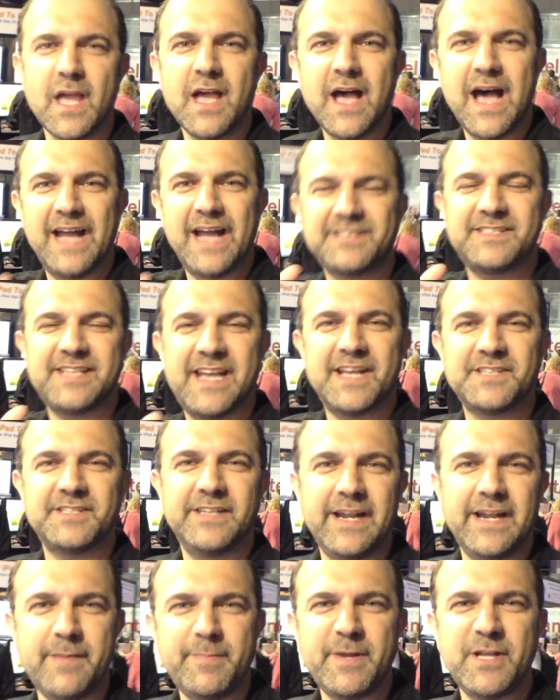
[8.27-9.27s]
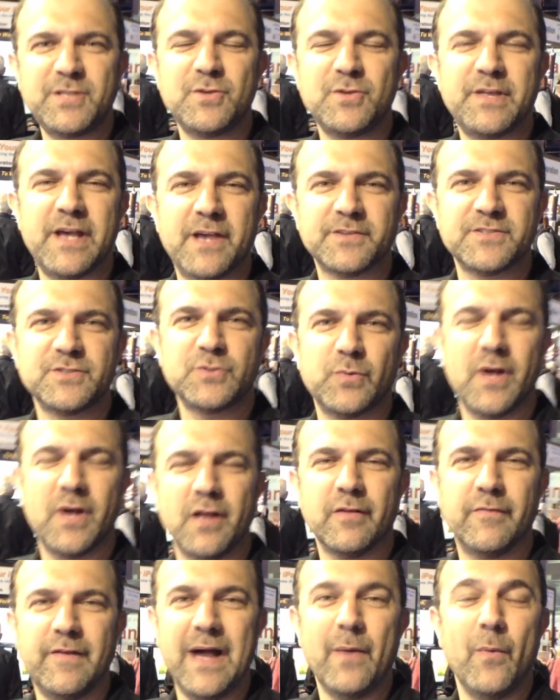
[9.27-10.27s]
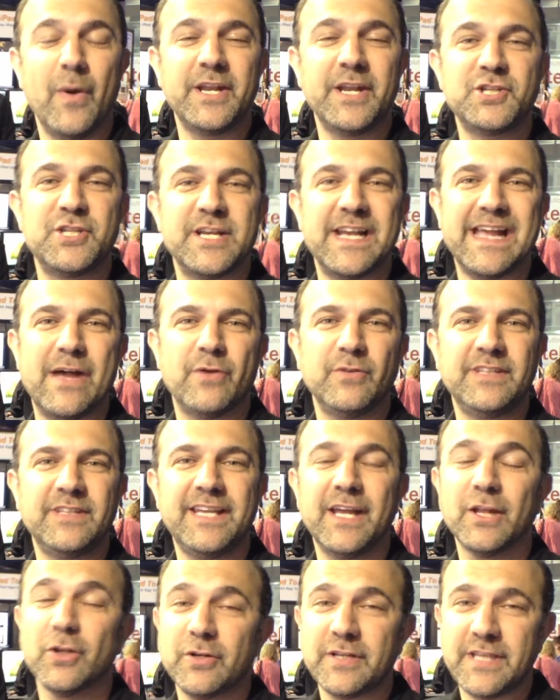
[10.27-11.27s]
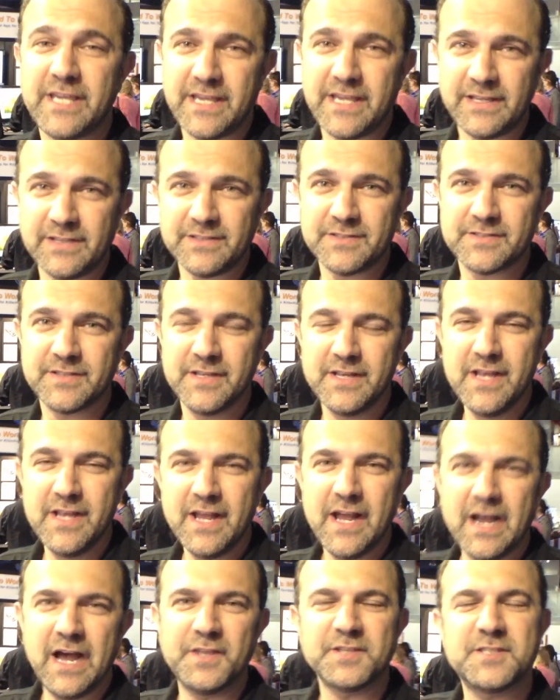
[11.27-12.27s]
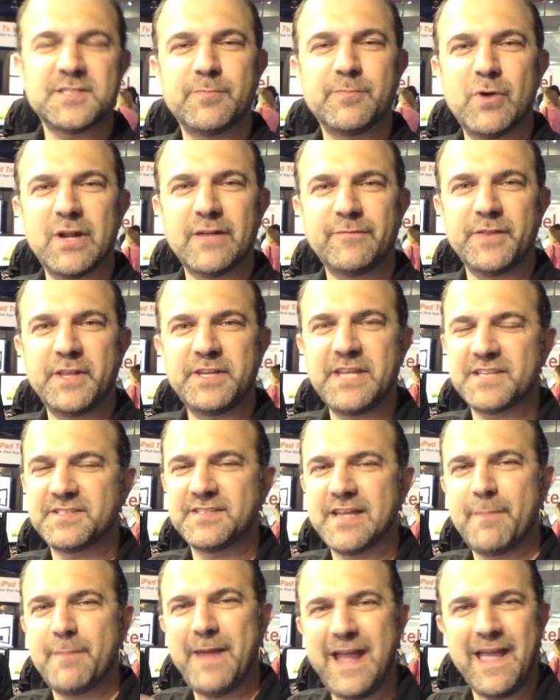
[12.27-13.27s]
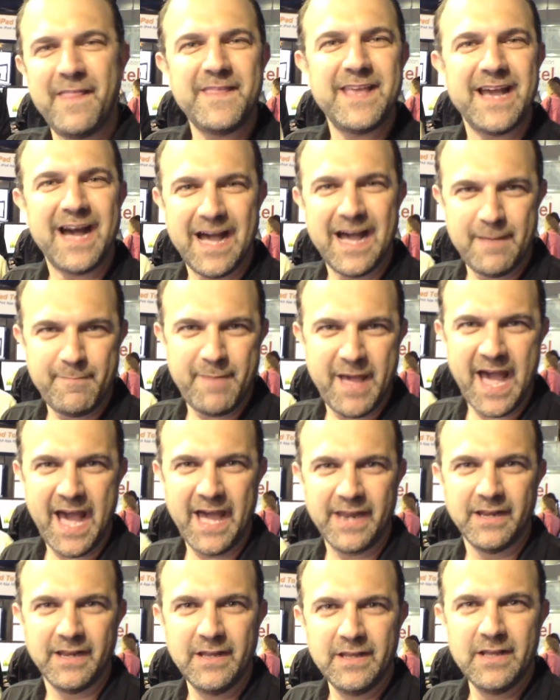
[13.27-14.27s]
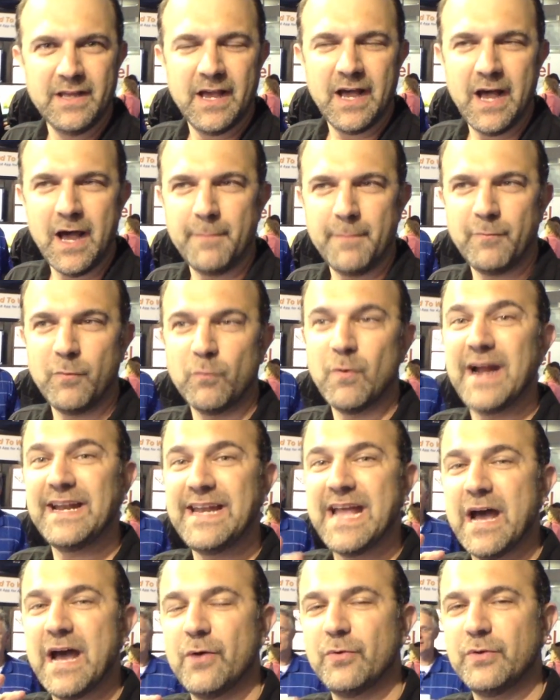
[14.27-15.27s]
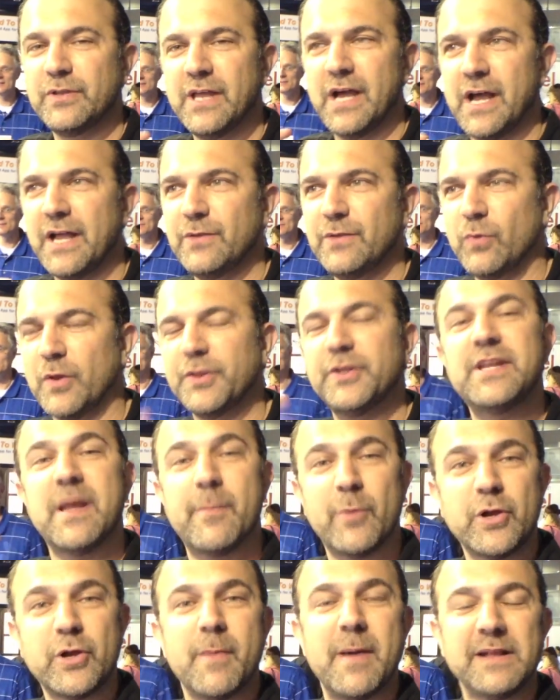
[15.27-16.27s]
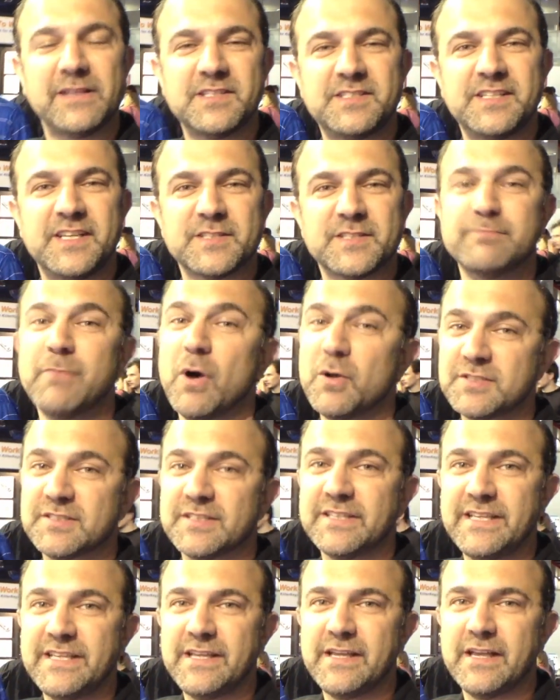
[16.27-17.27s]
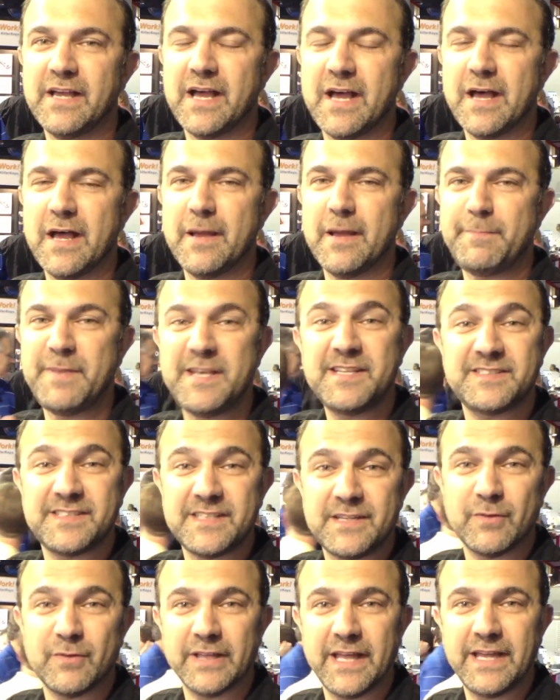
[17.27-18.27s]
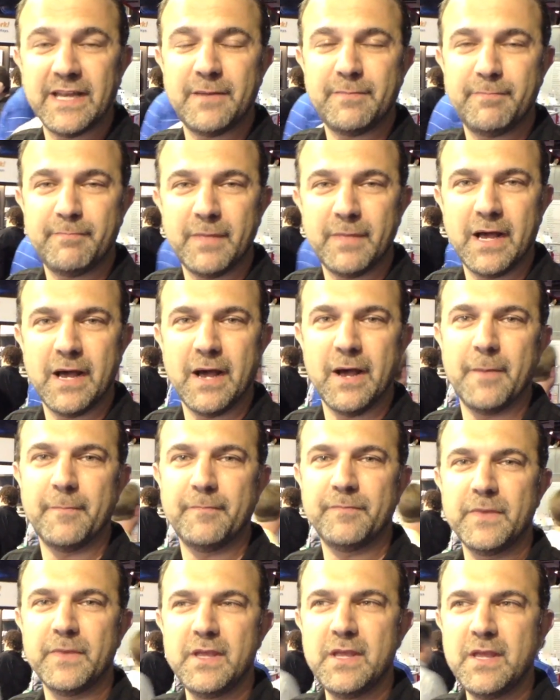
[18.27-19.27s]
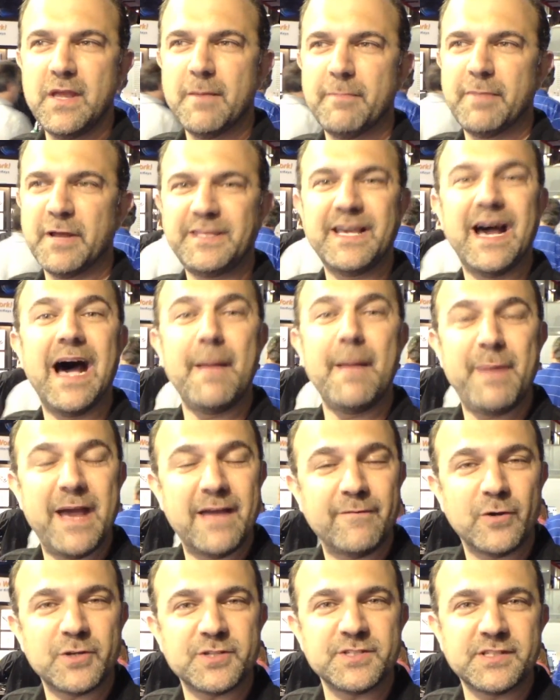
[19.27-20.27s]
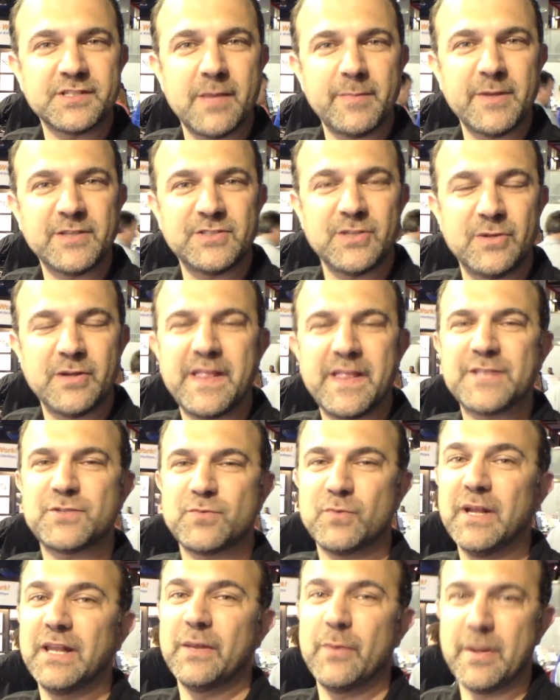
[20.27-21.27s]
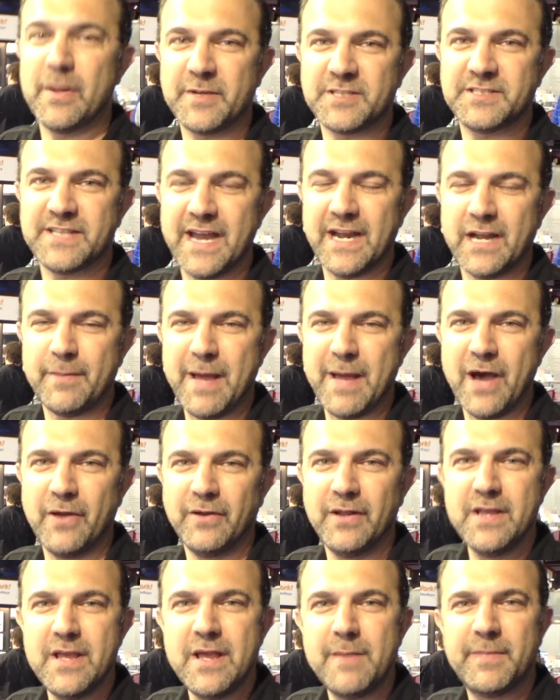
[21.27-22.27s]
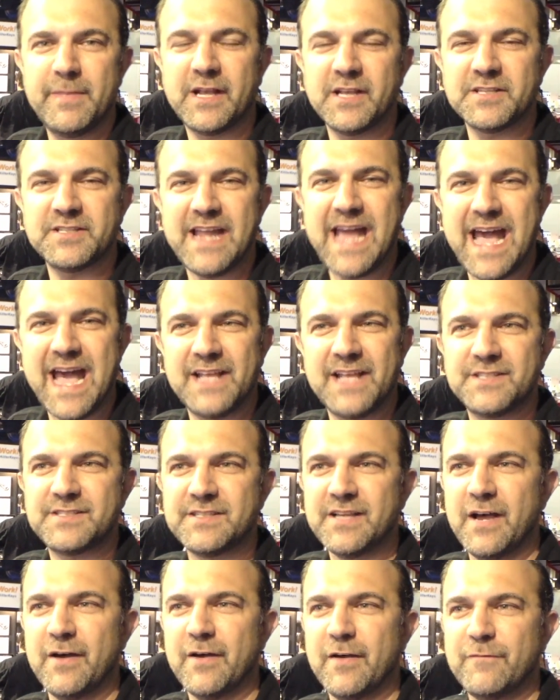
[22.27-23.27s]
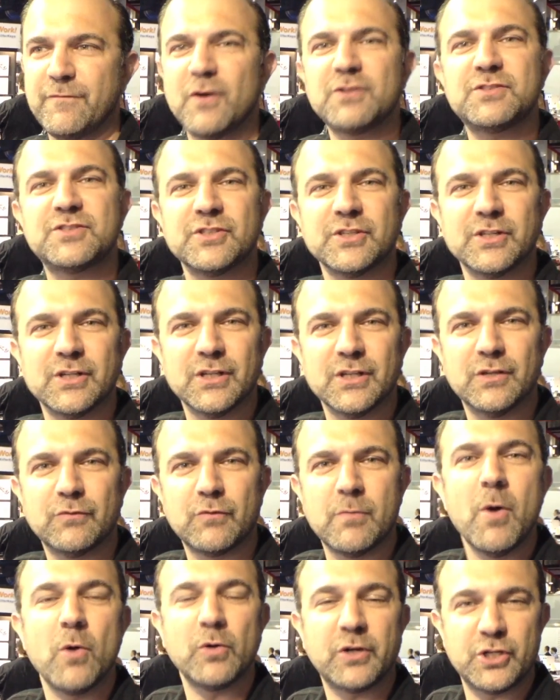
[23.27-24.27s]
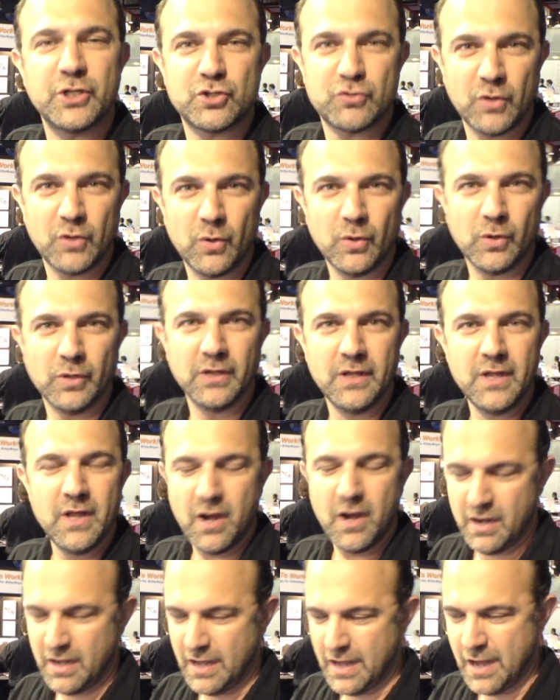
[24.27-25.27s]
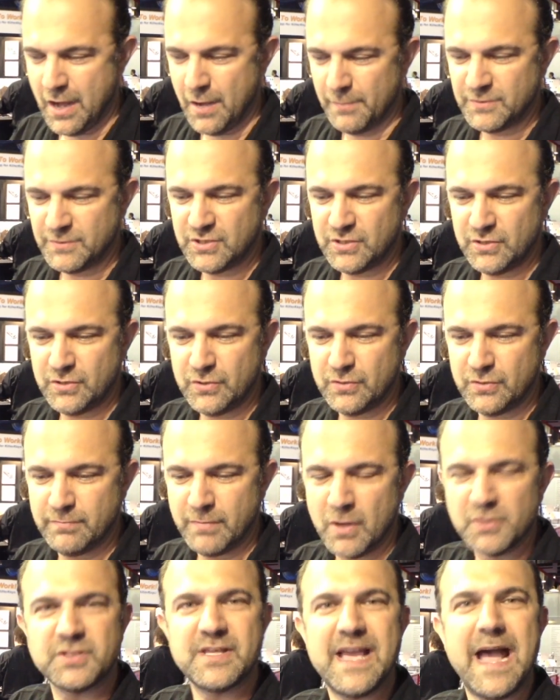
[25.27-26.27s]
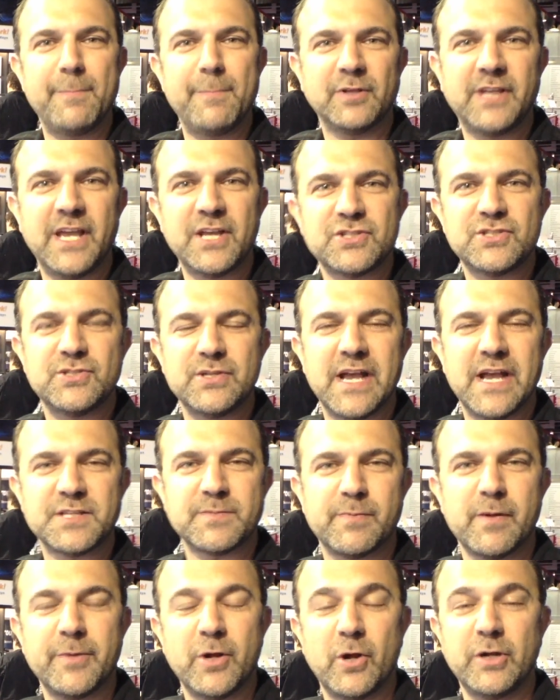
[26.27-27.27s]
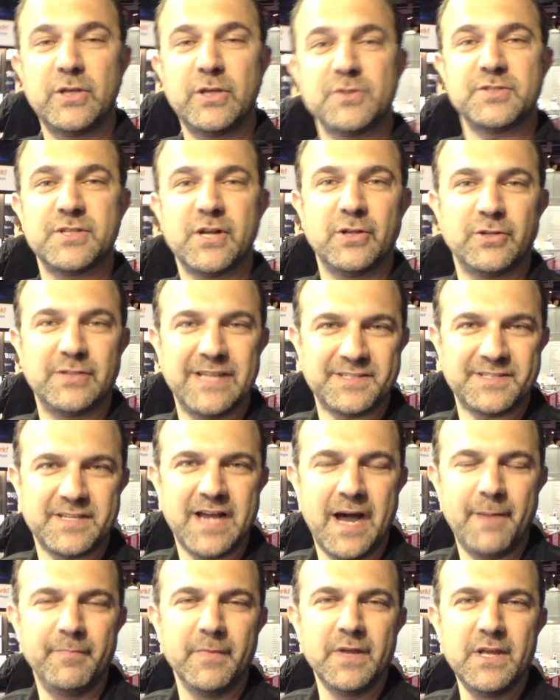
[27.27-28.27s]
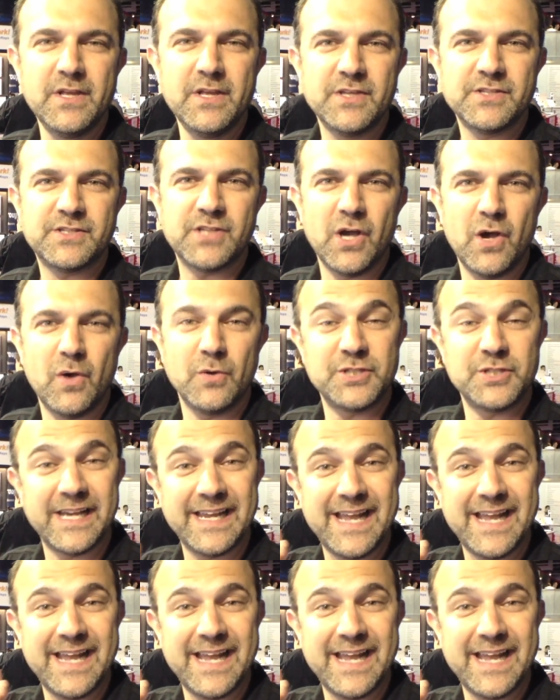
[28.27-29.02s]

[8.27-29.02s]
Hi, it's Taz at NAB 2012. I want you to check out KillerKeys. This is a product for the desktop and the iPad. Right now, the demo you're about to see is mostly PC related, but the iPad version is coming soon, and that's really what I'm excited about because it adds a versatile remote control to most of the applications you guys are probably already using on your desktop. So check it